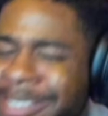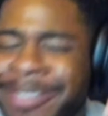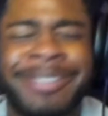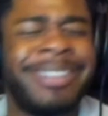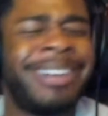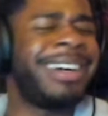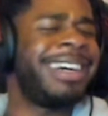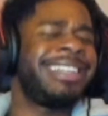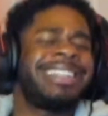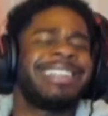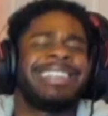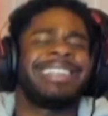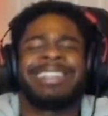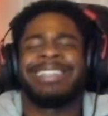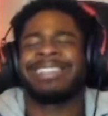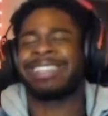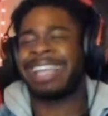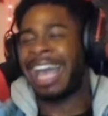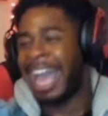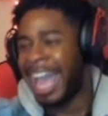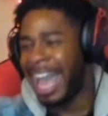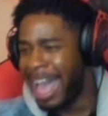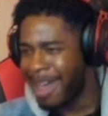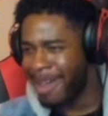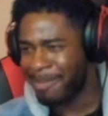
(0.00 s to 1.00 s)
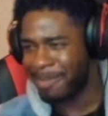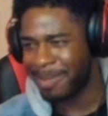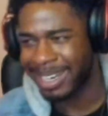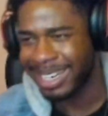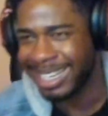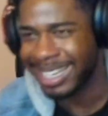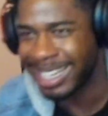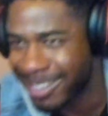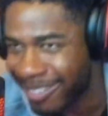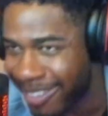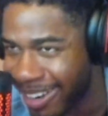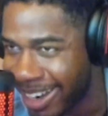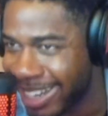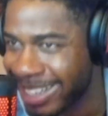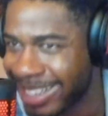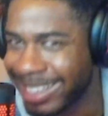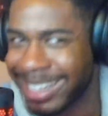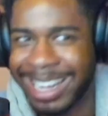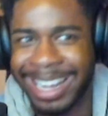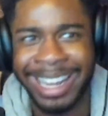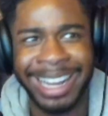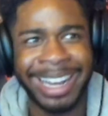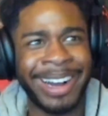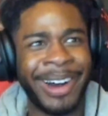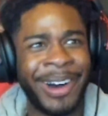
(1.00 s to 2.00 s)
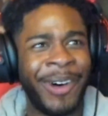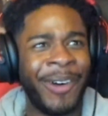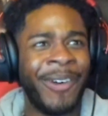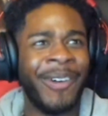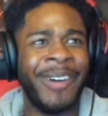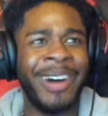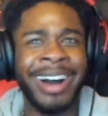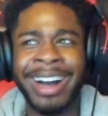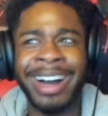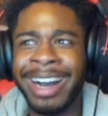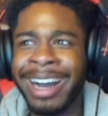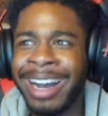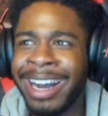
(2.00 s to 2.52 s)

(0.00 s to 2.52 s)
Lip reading: What is happening right now?